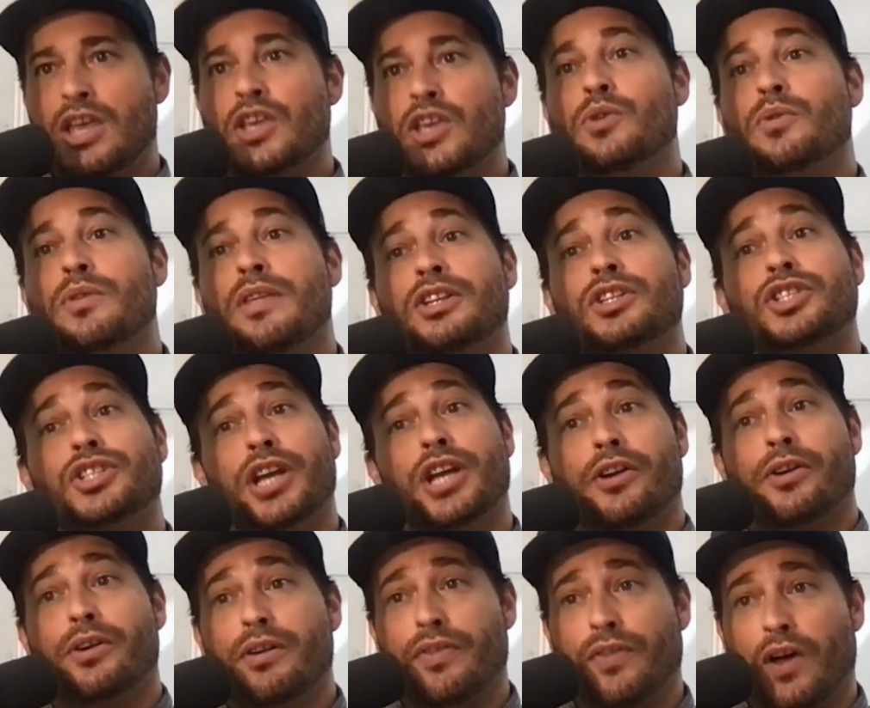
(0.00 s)
You then
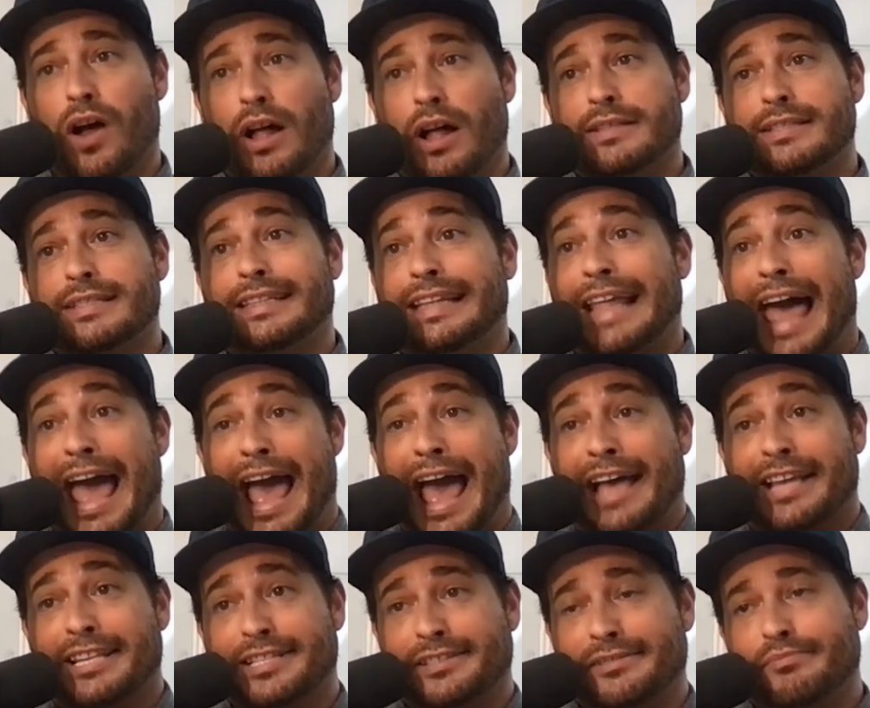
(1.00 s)
share your thoughts
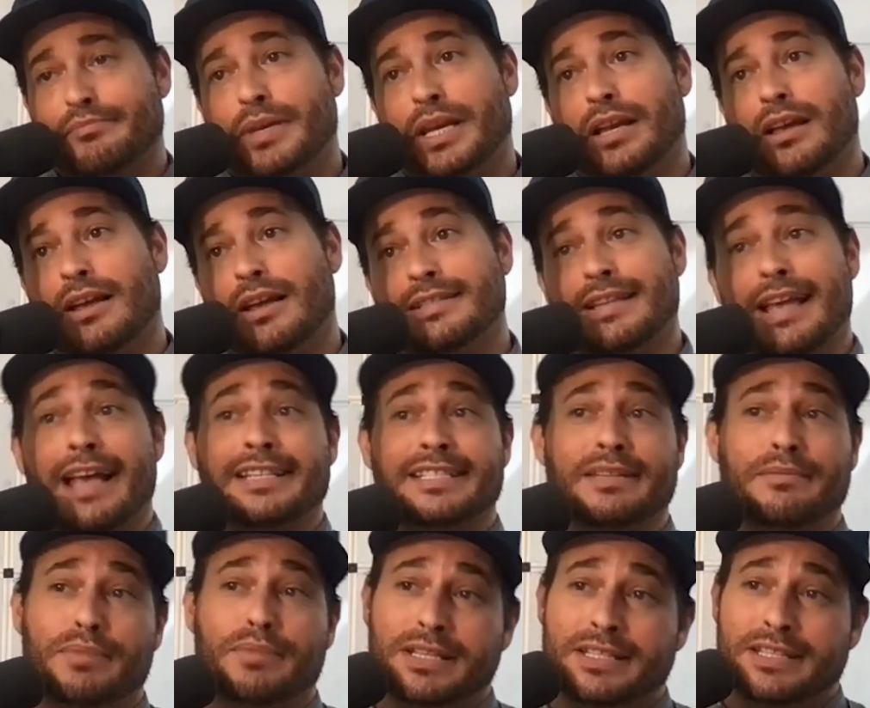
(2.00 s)
last, because as
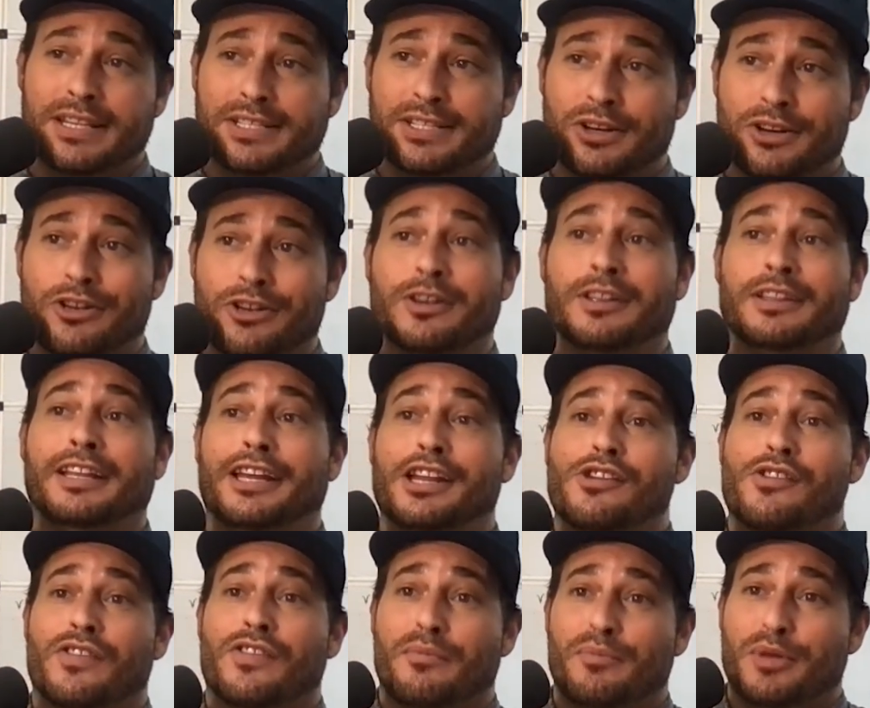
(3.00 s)
the business owner and
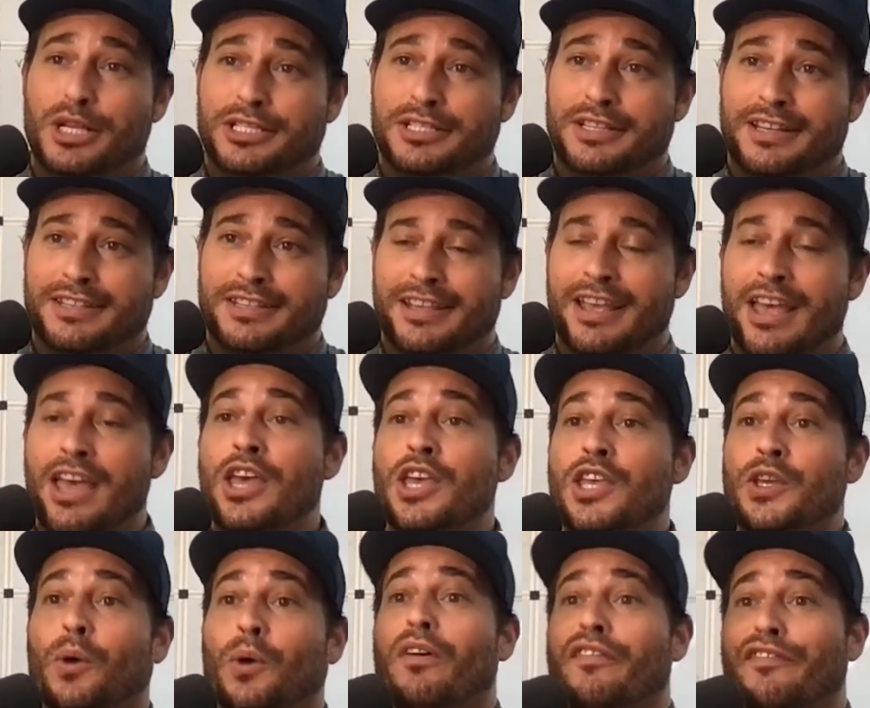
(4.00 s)
leader of the business,
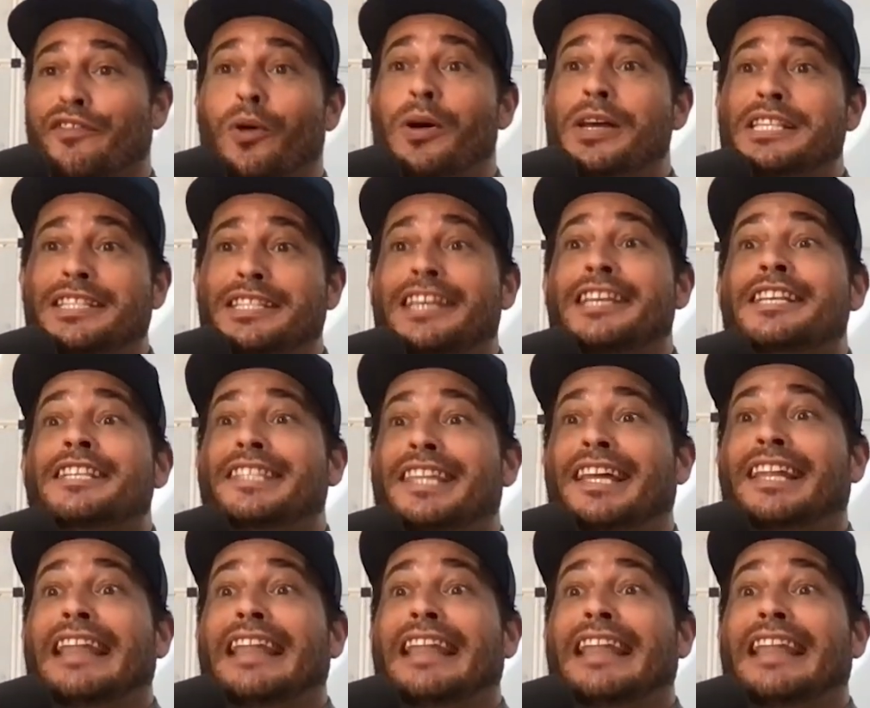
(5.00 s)
your voice is the